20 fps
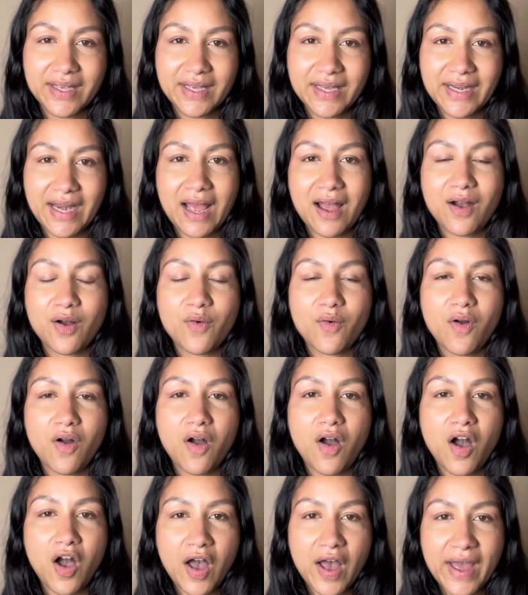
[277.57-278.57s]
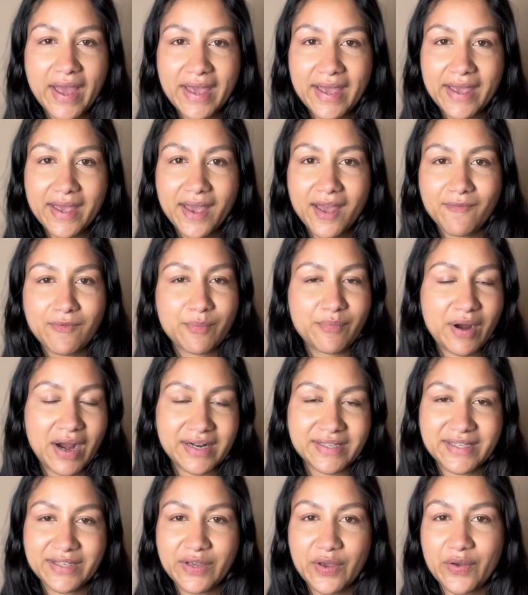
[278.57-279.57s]
Now, I have been
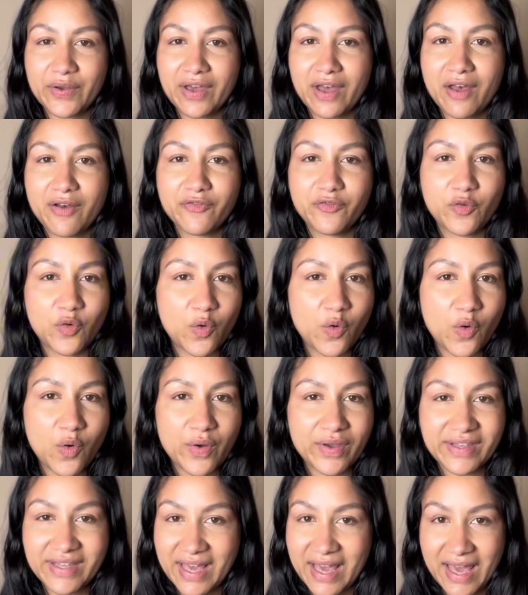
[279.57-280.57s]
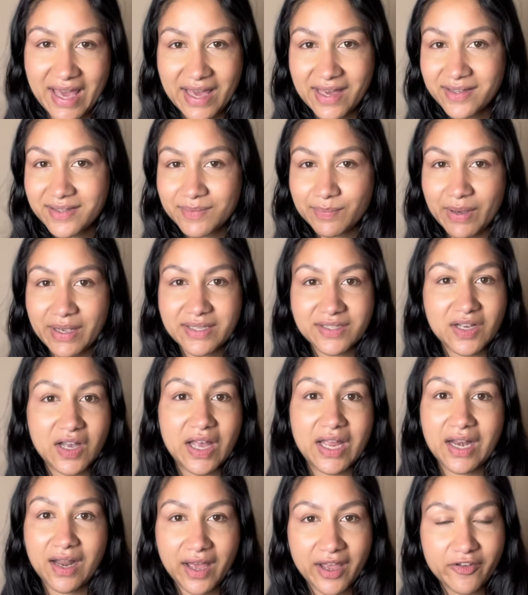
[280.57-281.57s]
practicing yoga for years, my
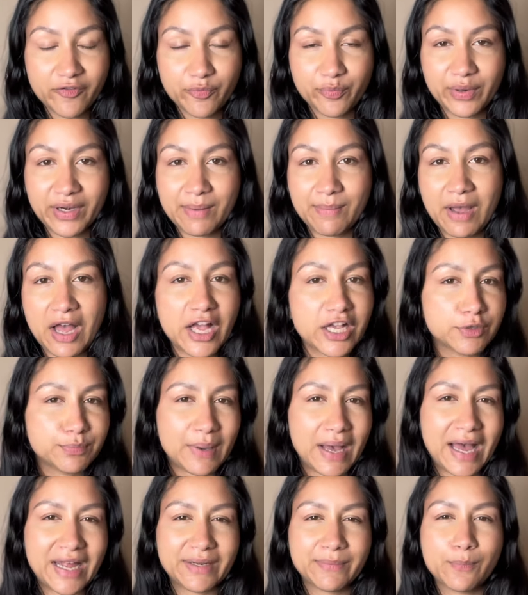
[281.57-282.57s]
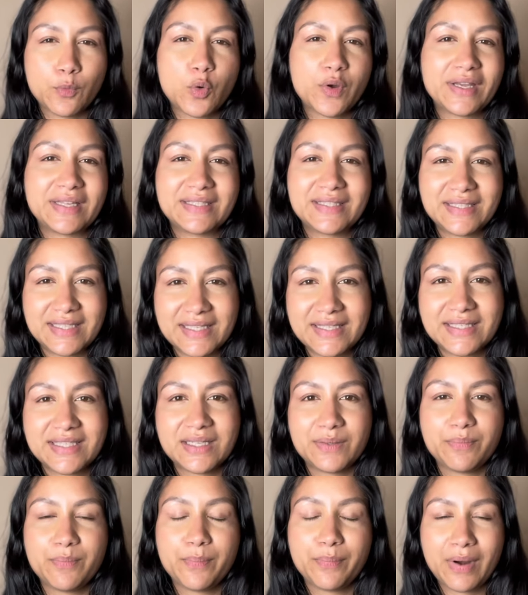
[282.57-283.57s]
entire life pretty much, but had a more
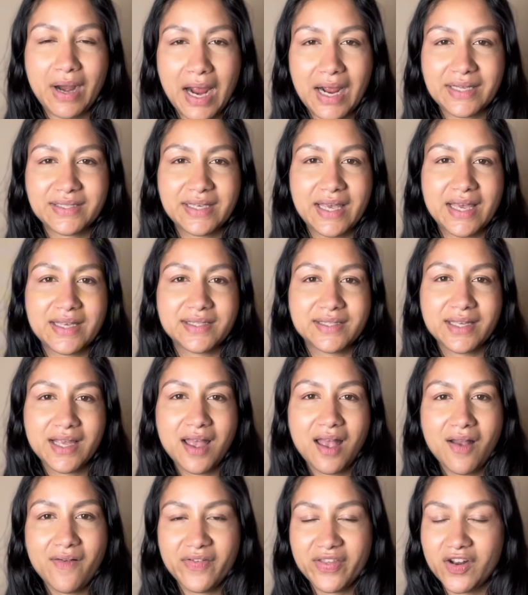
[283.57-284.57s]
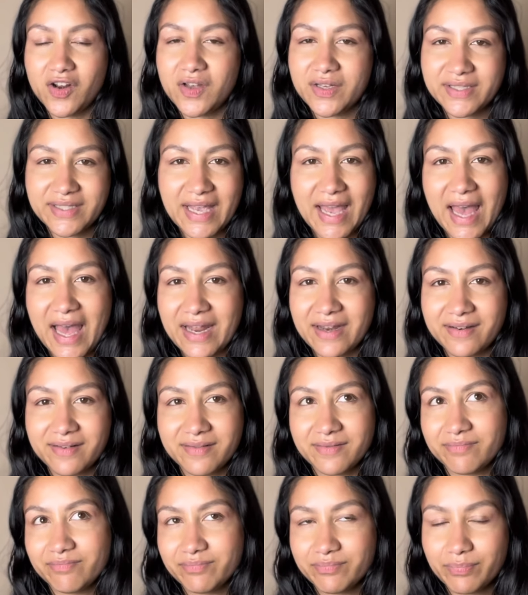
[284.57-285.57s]
consistent practice for the last
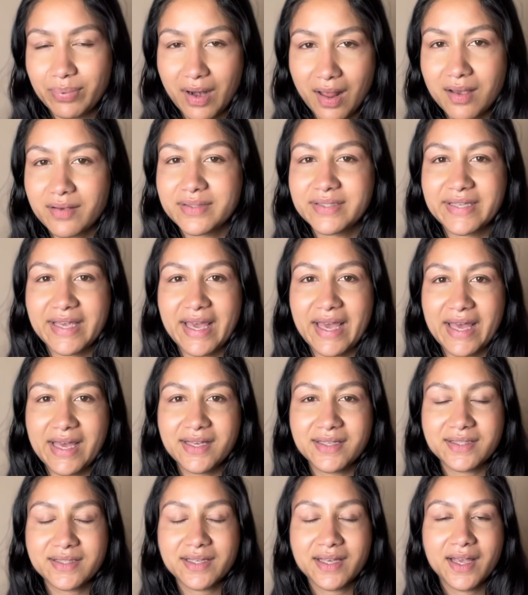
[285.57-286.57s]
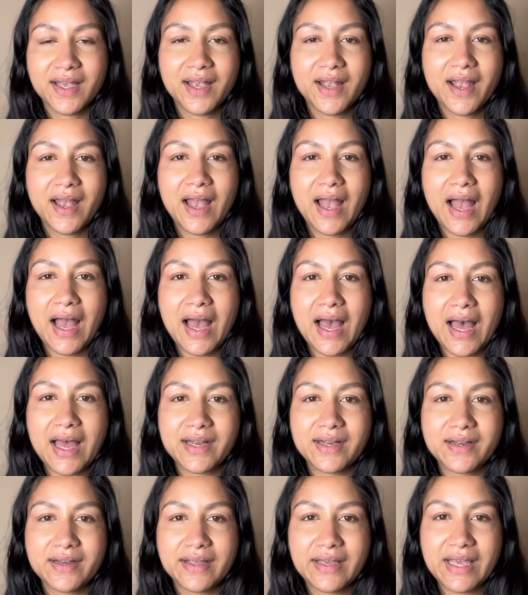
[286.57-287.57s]
10 plus years.
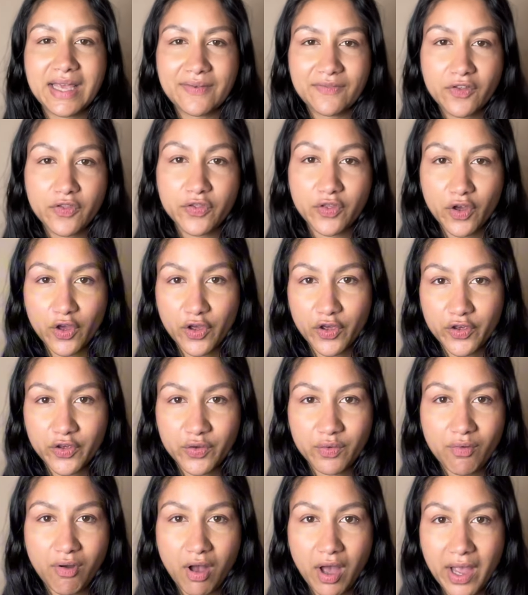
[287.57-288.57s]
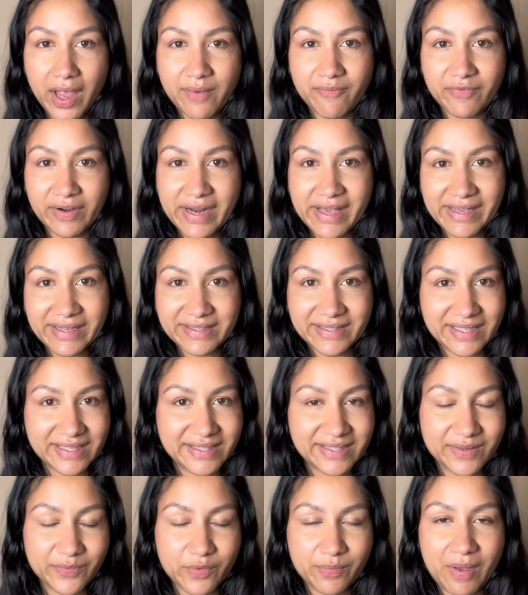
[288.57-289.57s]
And even though I am really
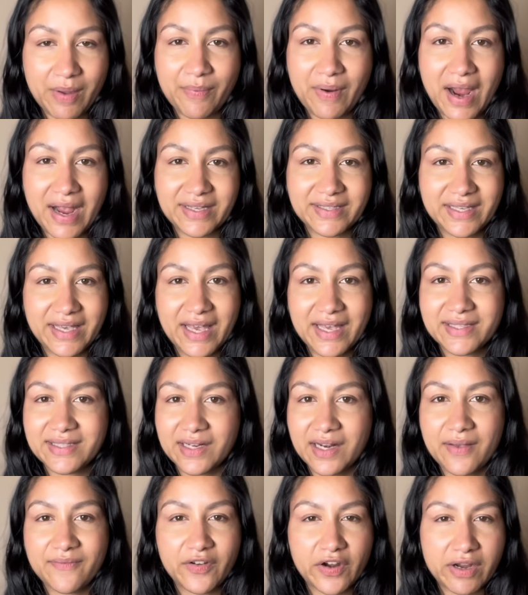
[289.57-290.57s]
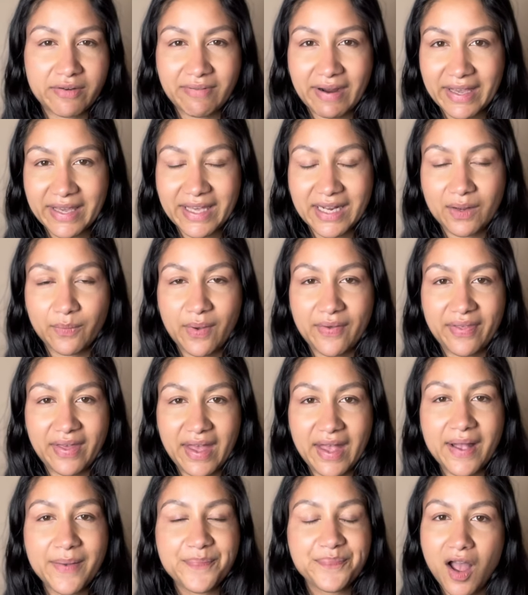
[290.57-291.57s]
consistent with my practice and I'm very regular with
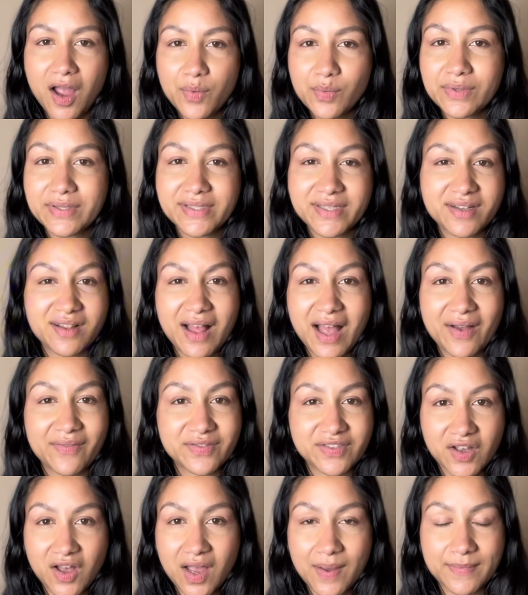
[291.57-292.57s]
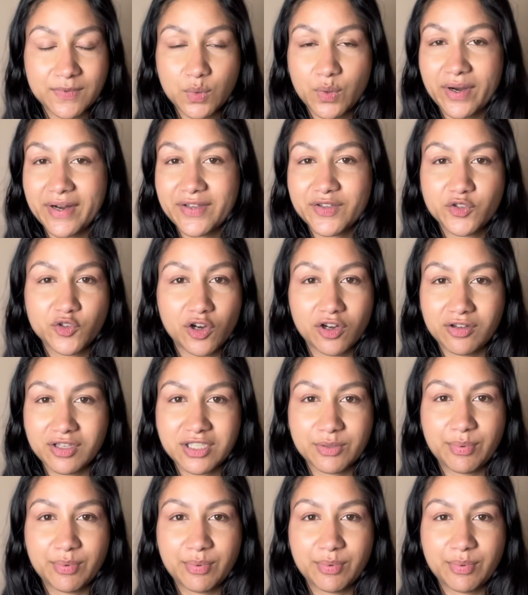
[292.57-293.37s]
it, I will still have times where I struggle to